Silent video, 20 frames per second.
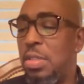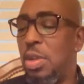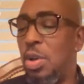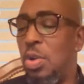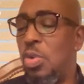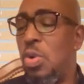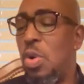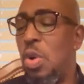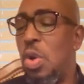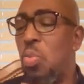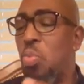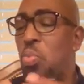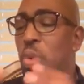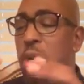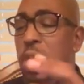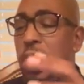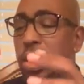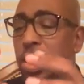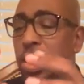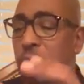So
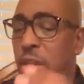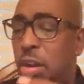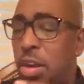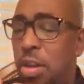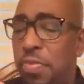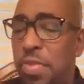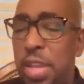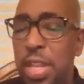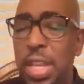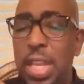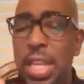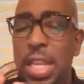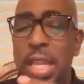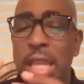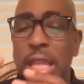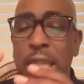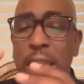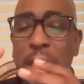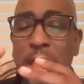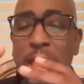when the servant
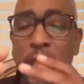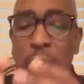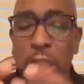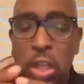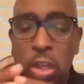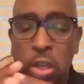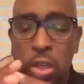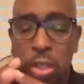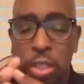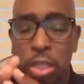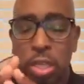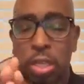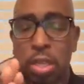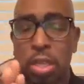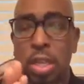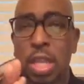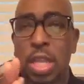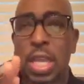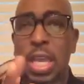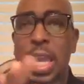looked
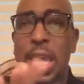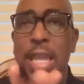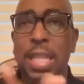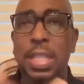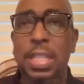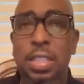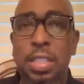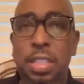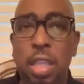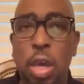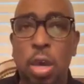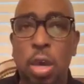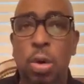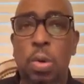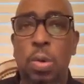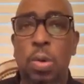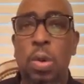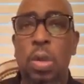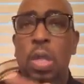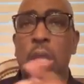and
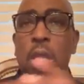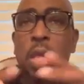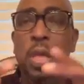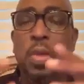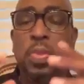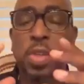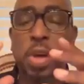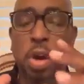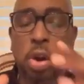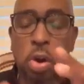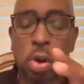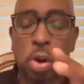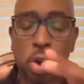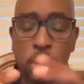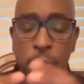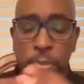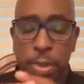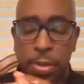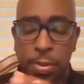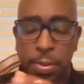saw the
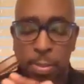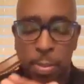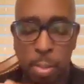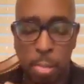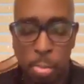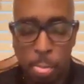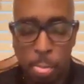army,